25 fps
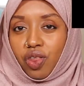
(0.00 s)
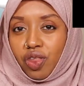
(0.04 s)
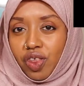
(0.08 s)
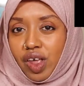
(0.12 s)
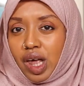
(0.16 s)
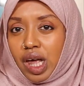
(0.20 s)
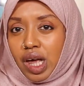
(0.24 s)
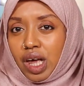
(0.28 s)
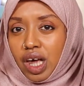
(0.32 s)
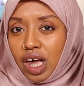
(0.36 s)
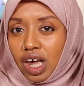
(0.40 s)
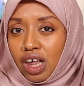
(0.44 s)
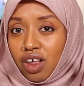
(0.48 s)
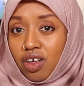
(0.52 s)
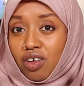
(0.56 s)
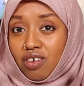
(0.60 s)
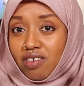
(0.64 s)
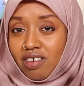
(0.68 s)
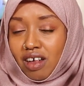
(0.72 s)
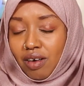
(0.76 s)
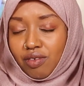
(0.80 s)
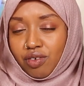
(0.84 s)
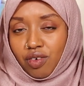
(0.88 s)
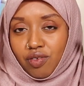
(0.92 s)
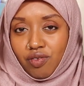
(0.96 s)
think in
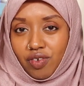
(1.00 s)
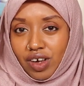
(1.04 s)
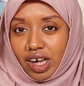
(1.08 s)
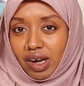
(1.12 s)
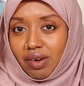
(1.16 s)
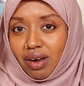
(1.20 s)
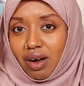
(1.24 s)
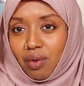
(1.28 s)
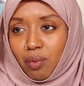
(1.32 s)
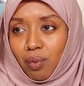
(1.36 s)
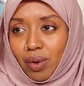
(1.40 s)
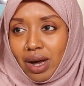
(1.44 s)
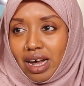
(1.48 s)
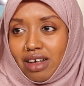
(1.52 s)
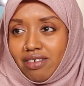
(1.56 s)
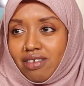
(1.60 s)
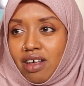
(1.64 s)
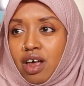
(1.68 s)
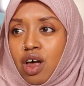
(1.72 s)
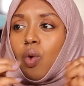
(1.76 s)
yourself and figure out ways,